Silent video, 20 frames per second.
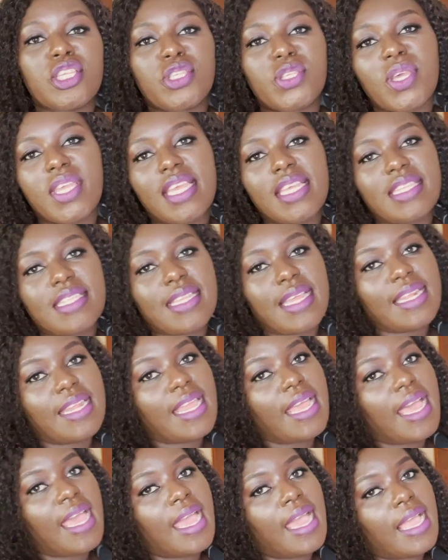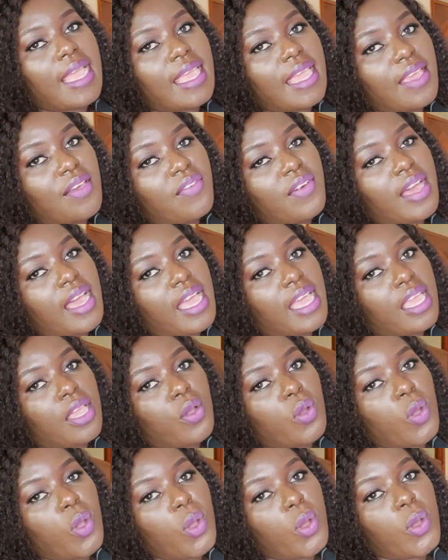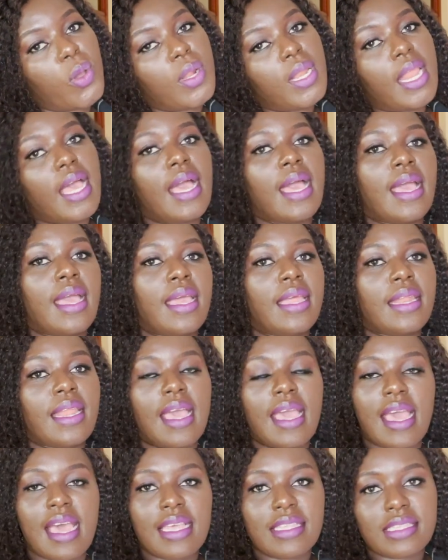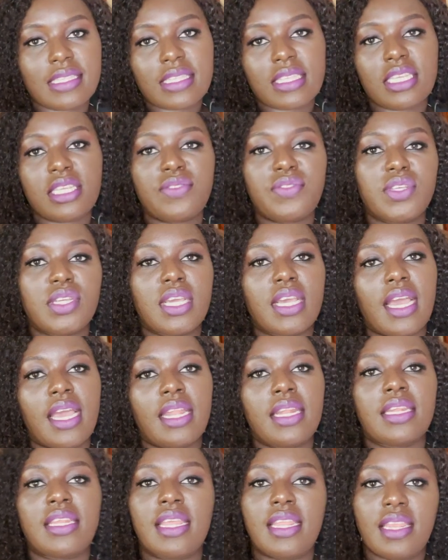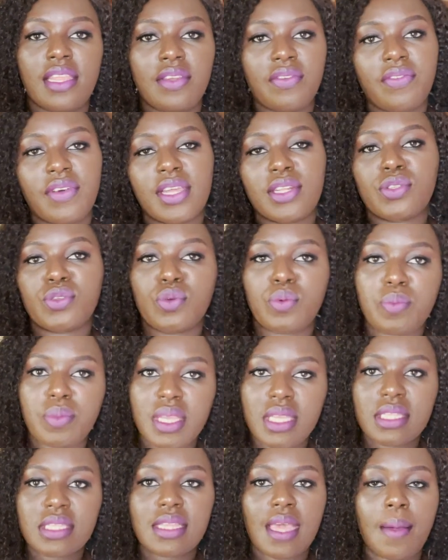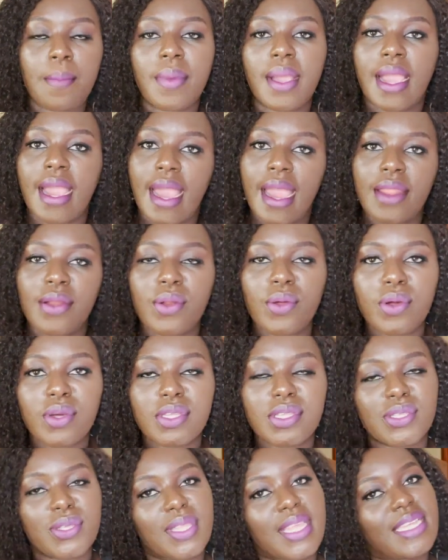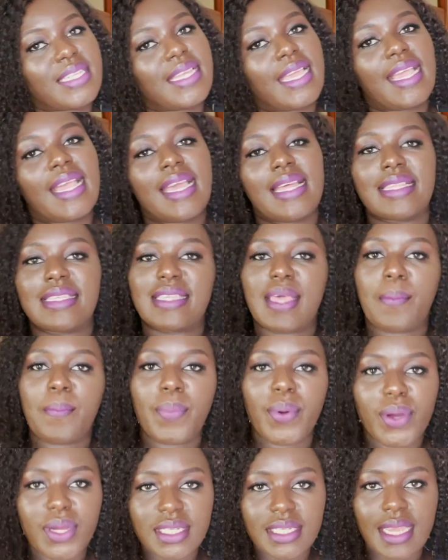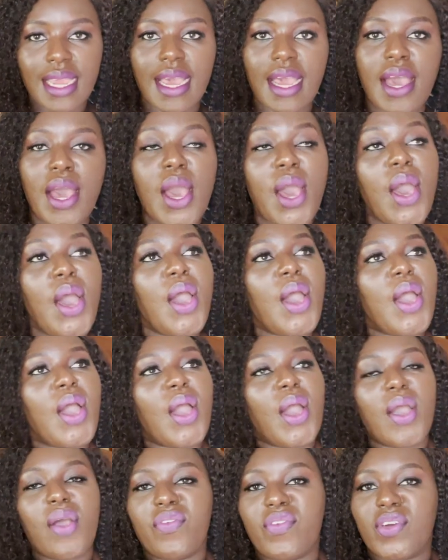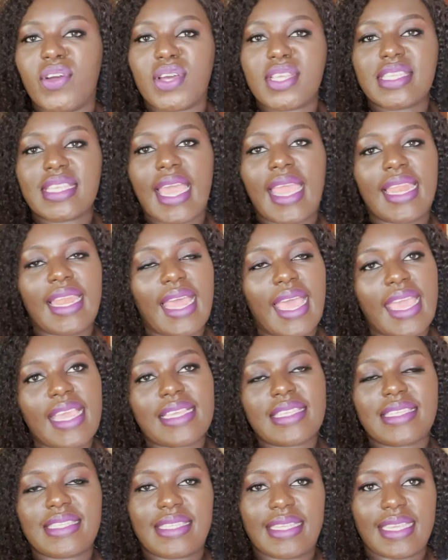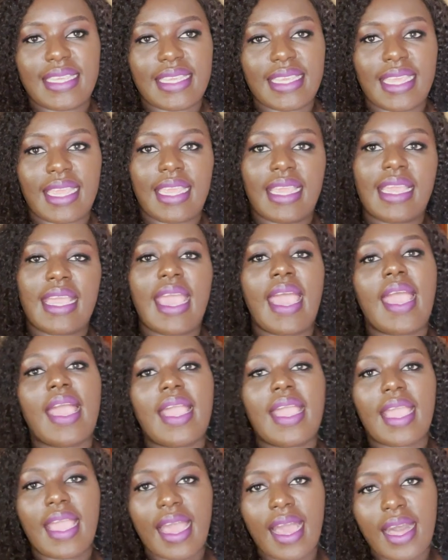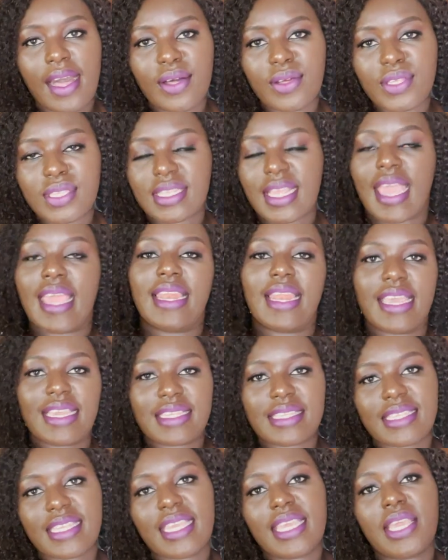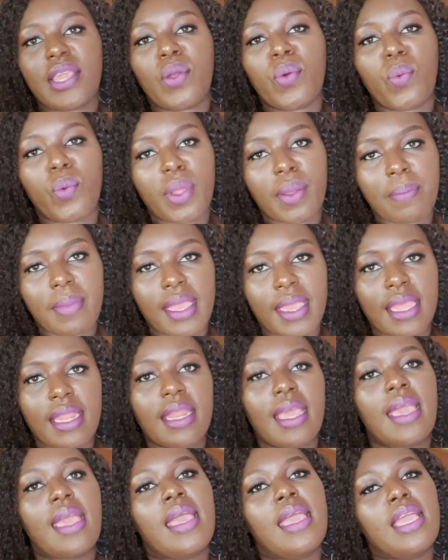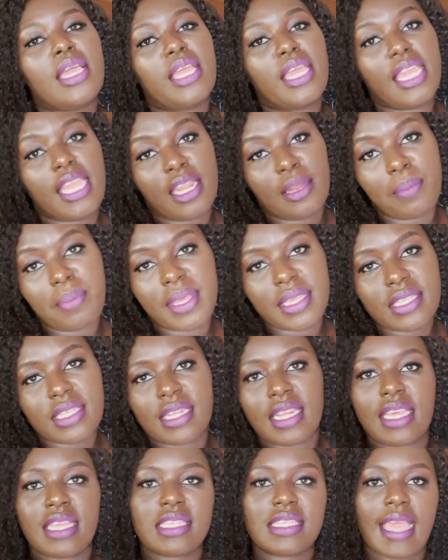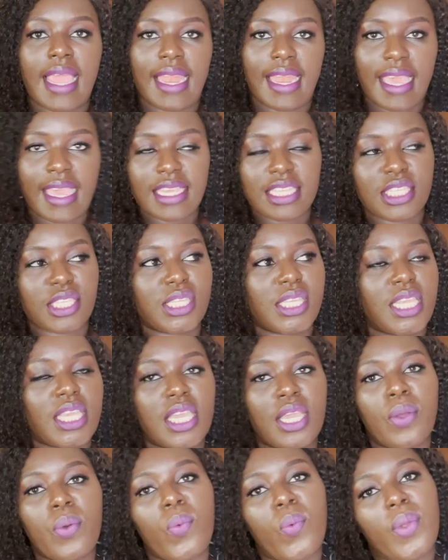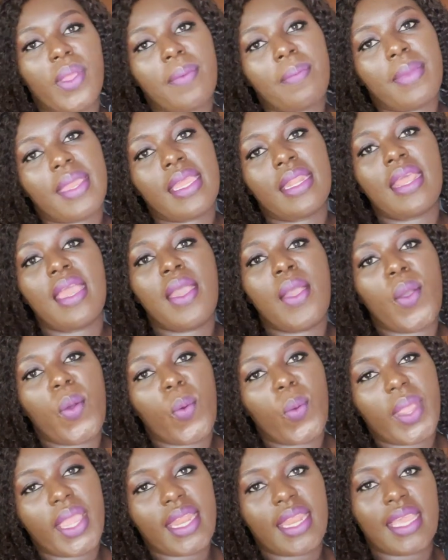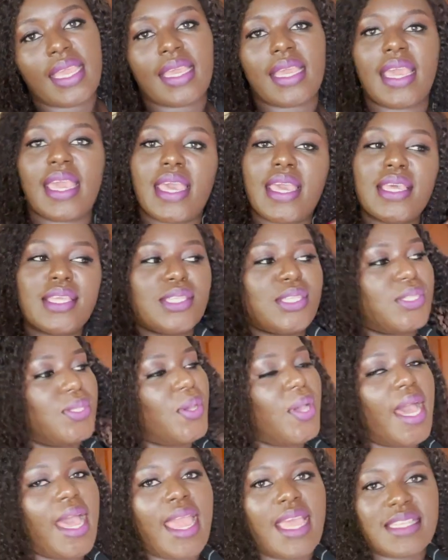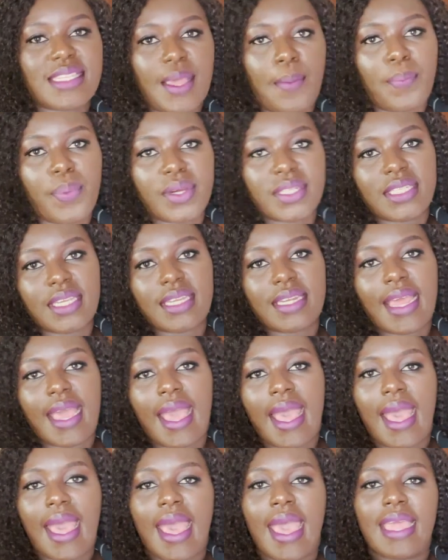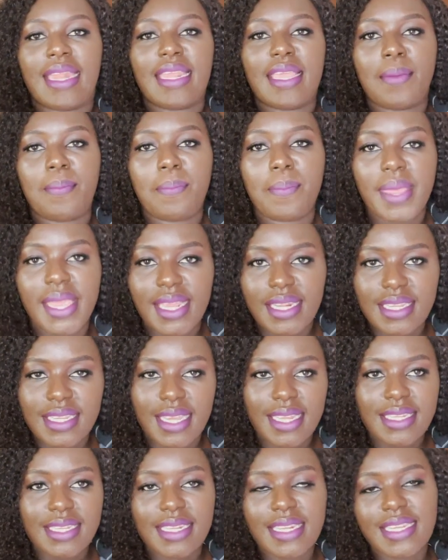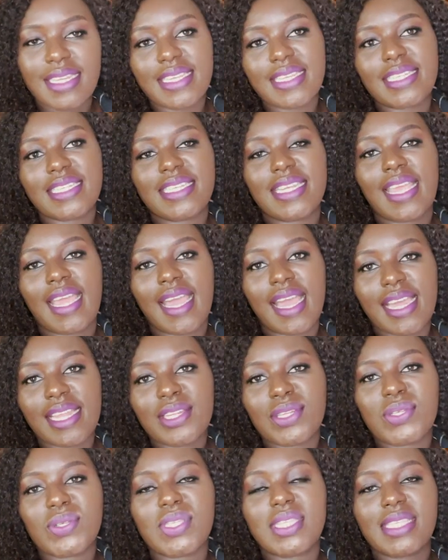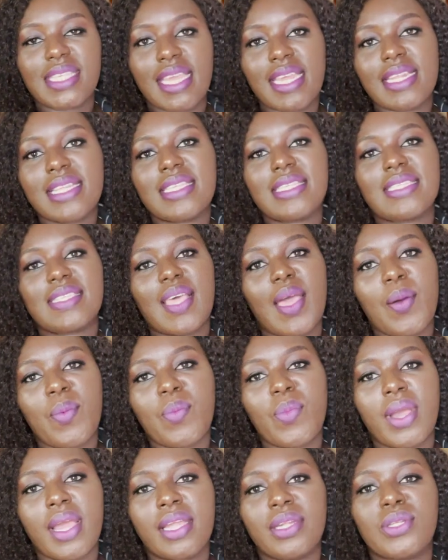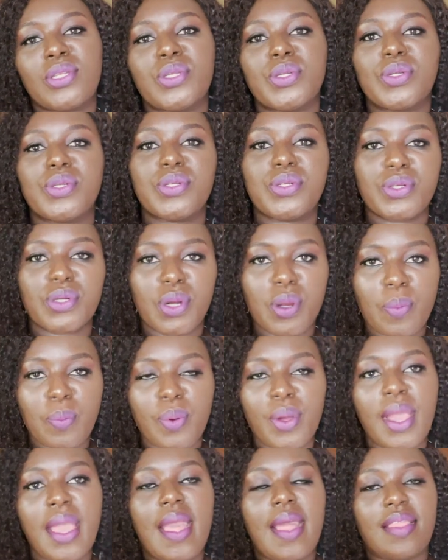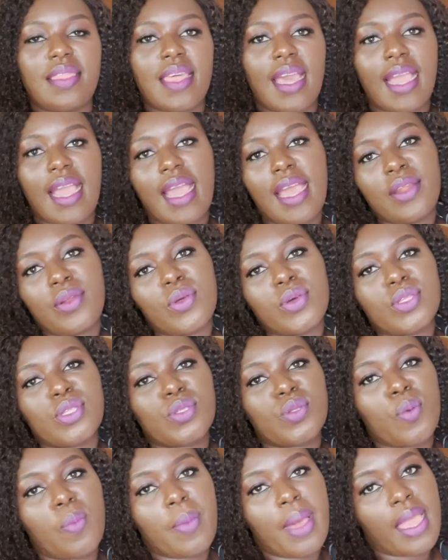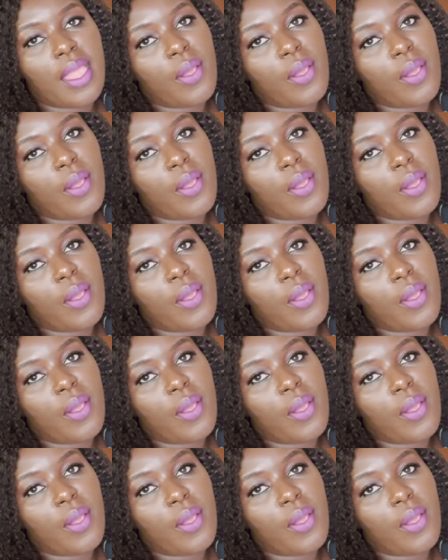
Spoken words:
So yesterday I gave her a call and I asked if she can deliver to me some candles so that I can support her. Of course, I like seeing girls, I like seeing women in business, I like seeing women winning. So I supported her, and immediately she had to send someone to drop the candles to my